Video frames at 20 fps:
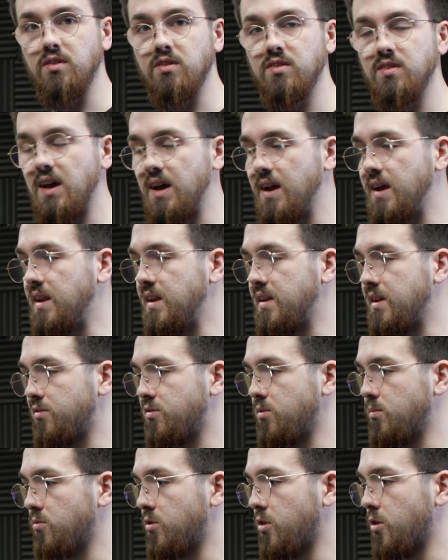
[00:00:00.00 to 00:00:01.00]
sat in a
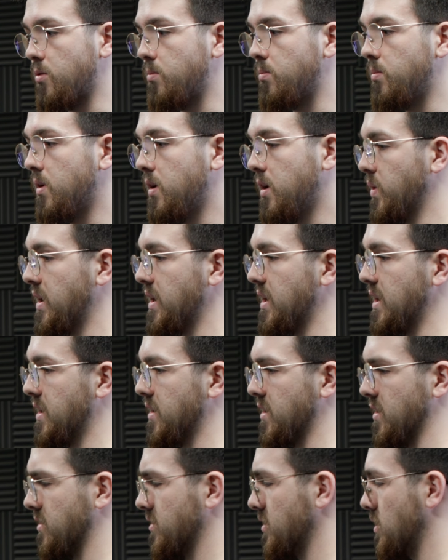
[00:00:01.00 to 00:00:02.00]
different room, we needed
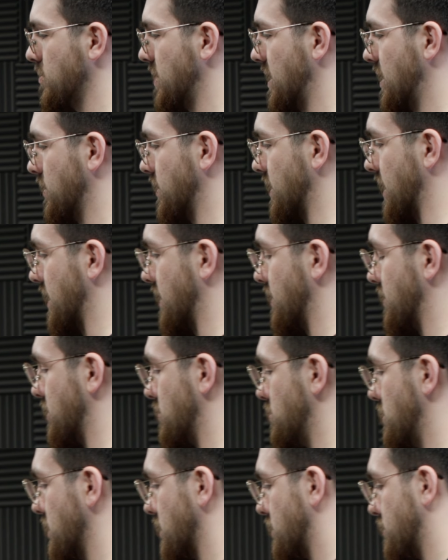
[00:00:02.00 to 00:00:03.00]
to somehow get the
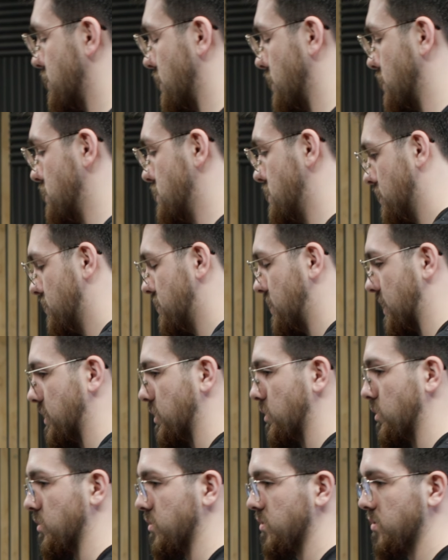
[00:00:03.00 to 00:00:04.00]
microphone
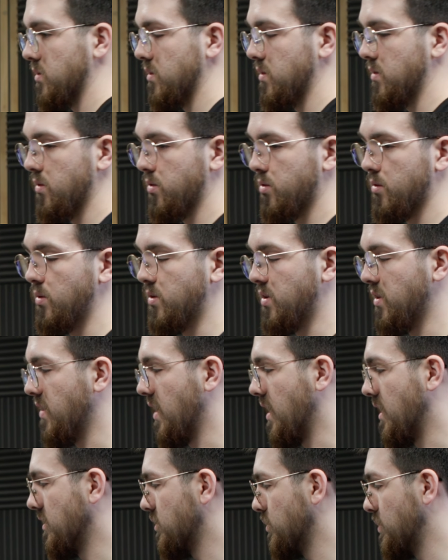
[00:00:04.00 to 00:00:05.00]
signals through to
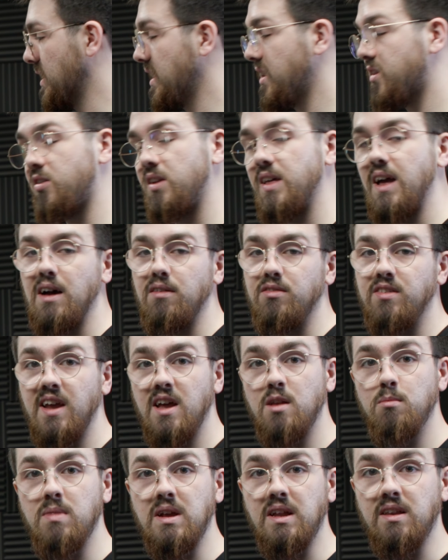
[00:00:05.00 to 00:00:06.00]
there. So we literally have
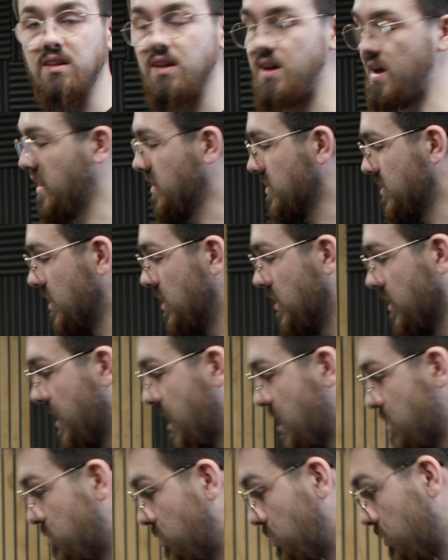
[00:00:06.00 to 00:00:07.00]
10-meter XLR
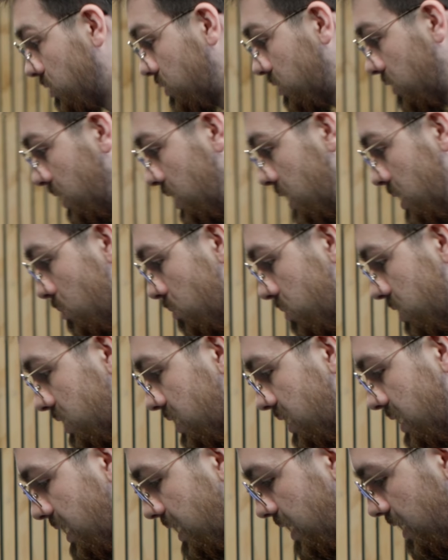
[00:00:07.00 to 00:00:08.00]
cables plugged
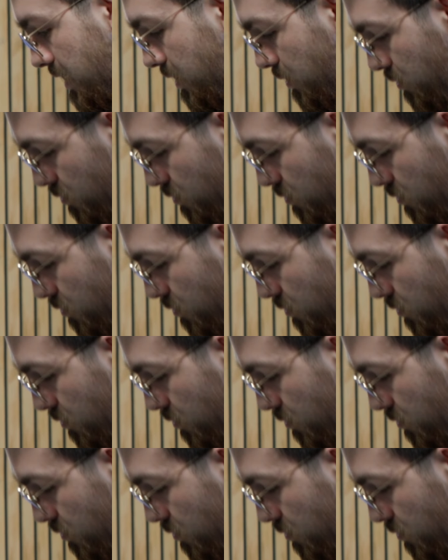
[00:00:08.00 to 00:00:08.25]
in here,